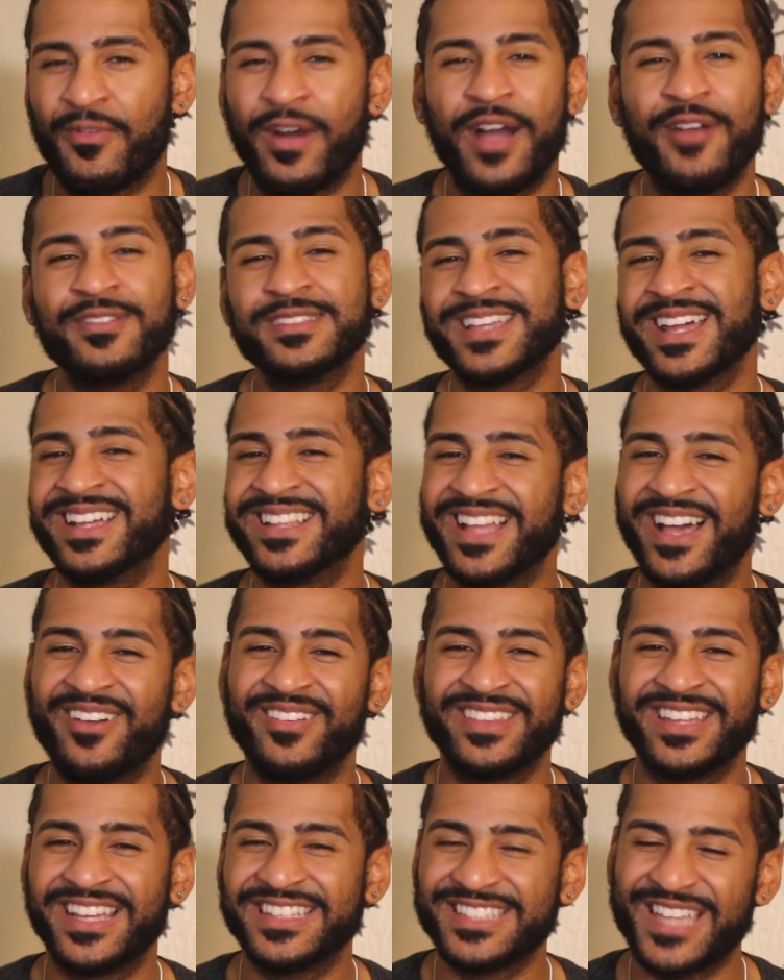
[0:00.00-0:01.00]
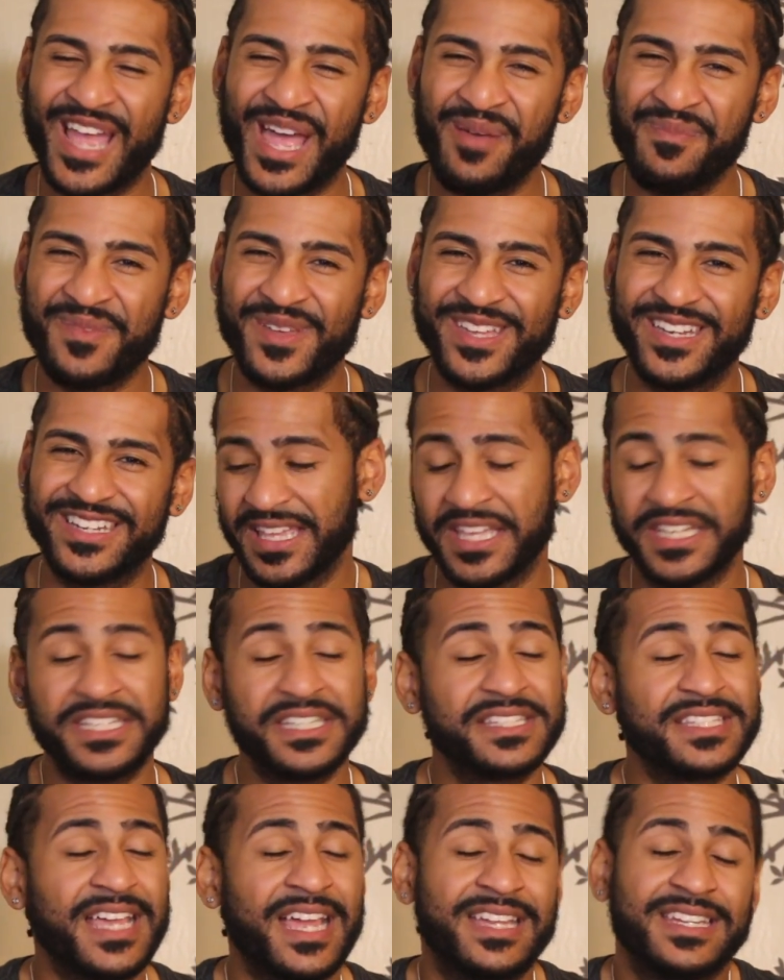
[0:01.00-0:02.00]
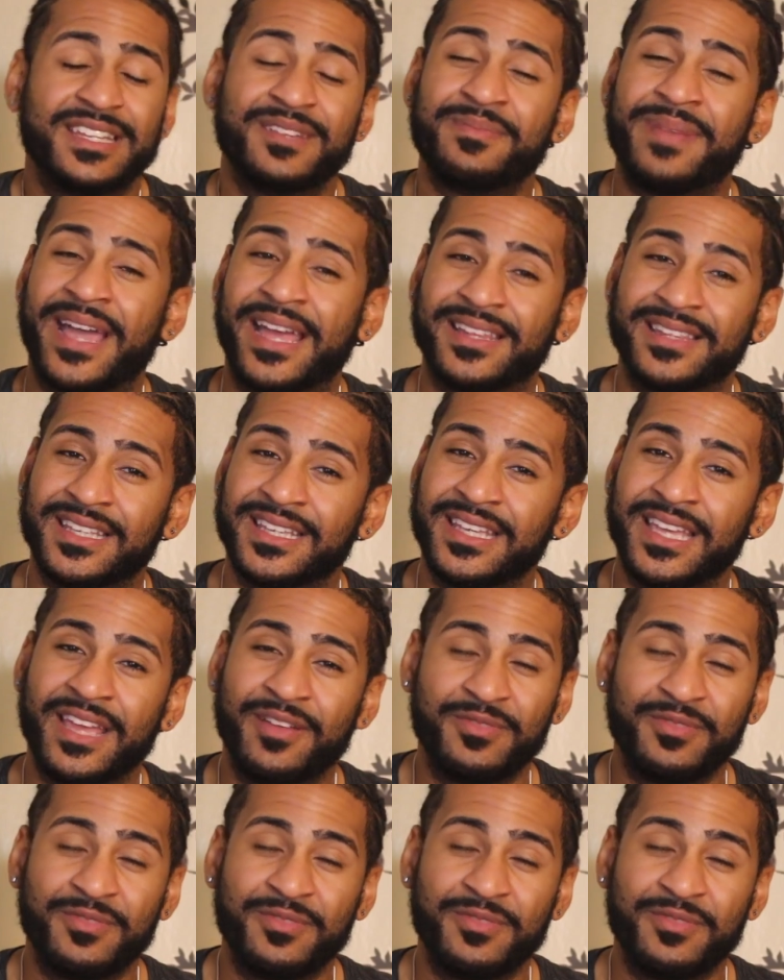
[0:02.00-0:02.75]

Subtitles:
Why was I allowing that to happen? It just ended badly